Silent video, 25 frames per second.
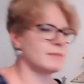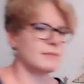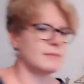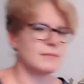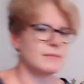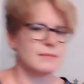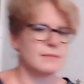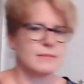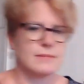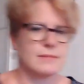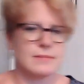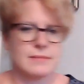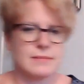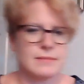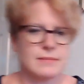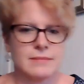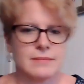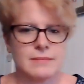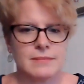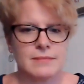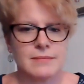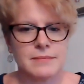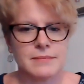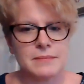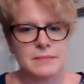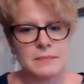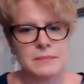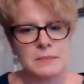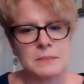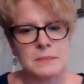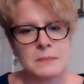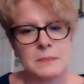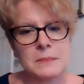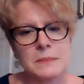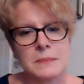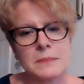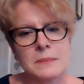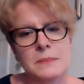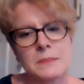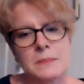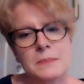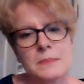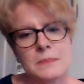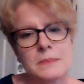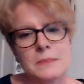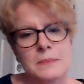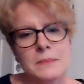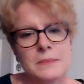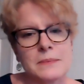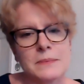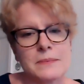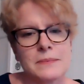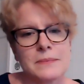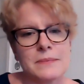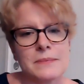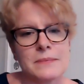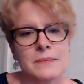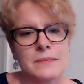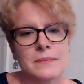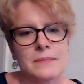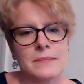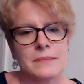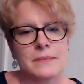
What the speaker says: [no speech]